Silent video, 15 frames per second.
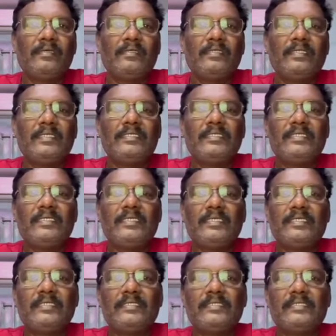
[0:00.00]
This
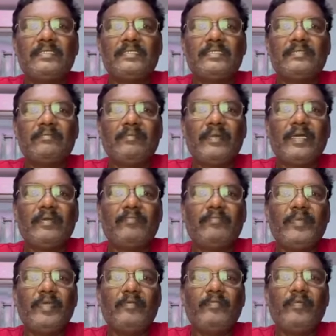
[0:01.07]
is my
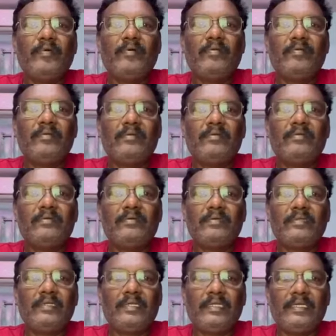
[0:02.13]
PayPal
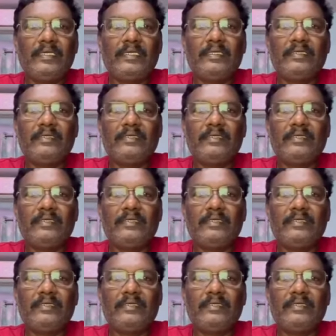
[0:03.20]
link.